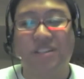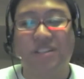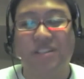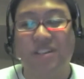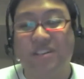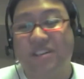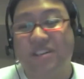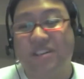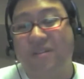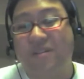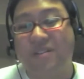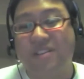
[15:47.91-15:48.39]
So
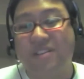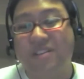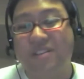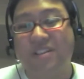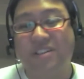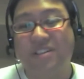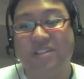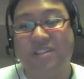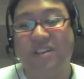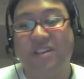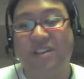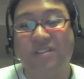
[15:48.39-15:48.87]
there's
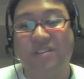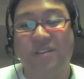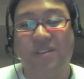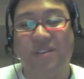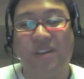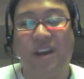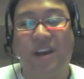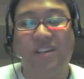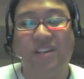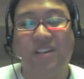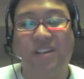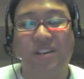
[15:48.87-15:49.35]
also
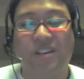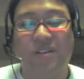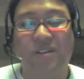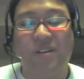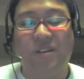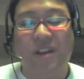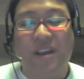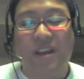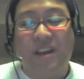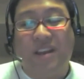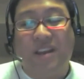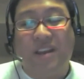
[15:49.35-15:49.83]
that too.
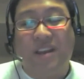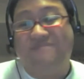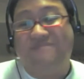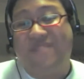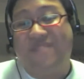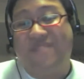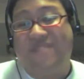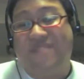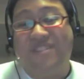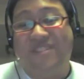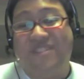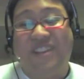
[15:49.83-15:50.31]

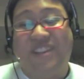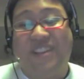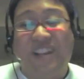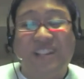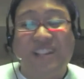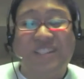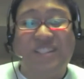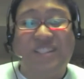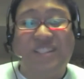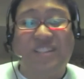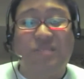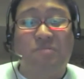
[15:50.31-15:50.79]
Their
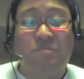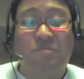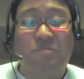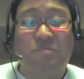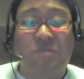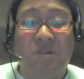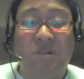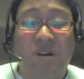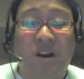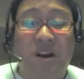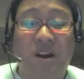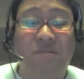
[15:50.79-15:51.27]
chances
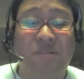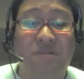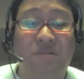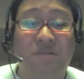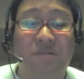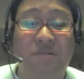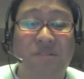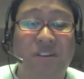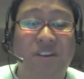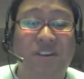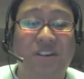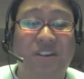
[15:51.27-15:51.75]

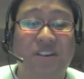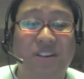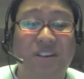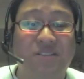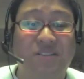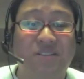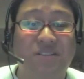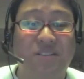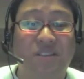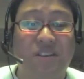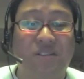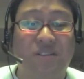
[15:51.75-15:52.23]
probably
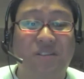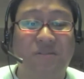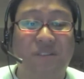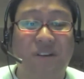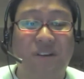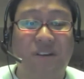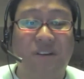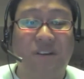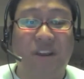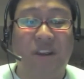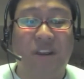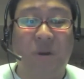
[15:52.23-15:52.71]
don't look
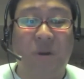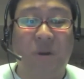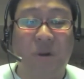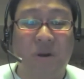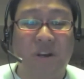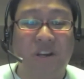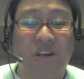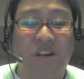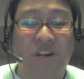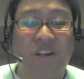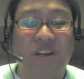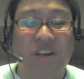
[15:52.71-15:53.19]
very
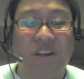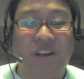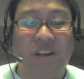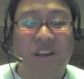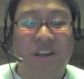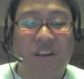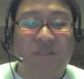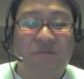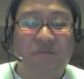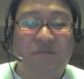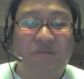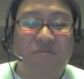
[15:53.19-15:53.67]
good.
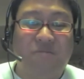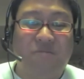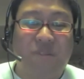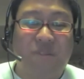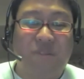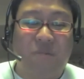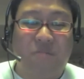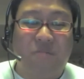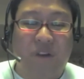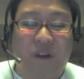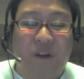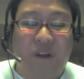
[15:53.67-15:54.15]

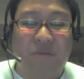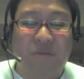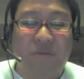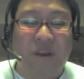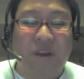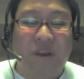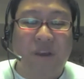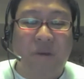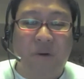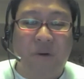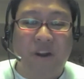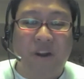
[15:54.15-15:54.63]
They're probably
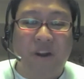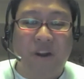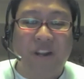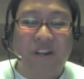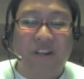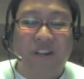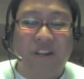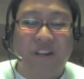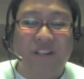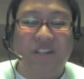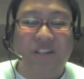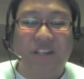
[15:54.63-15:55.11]
a
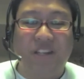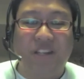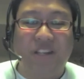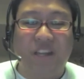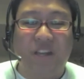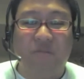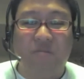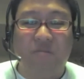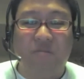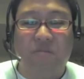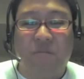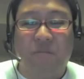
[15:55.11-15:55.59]
one-and-done
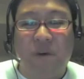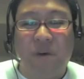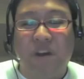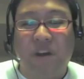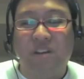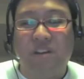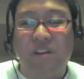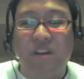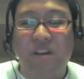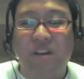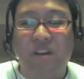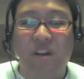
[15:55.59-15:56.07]
team,
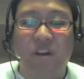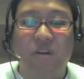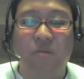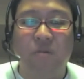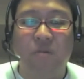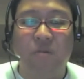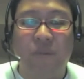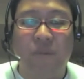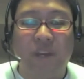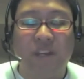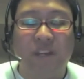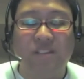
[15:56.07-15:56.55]
but, you know,
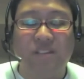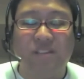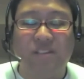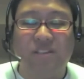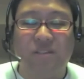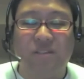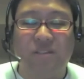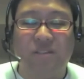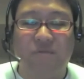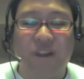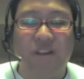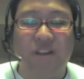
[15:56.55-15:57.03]
because mm-hmm. it's
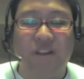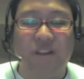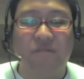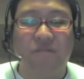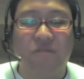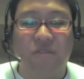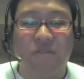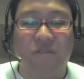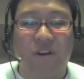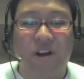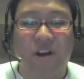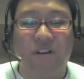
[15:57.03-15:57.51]
a random
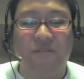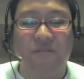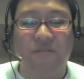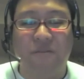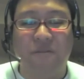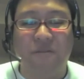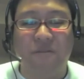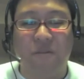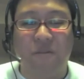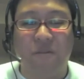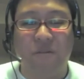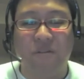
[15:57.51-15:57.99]
draw
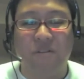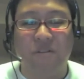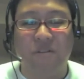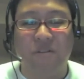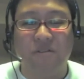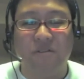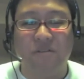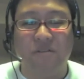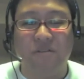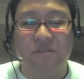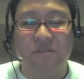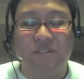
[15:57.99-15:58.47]

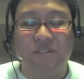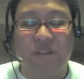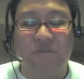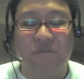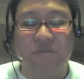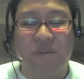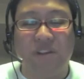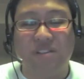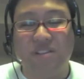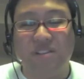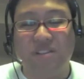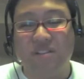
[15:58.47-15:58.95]
for
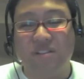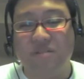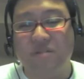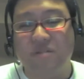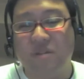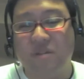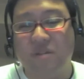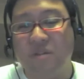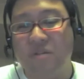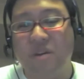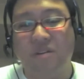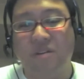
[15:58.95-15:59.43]
Senbatsu,
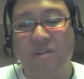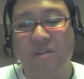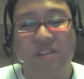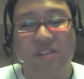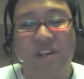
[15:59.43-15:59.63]
who knows?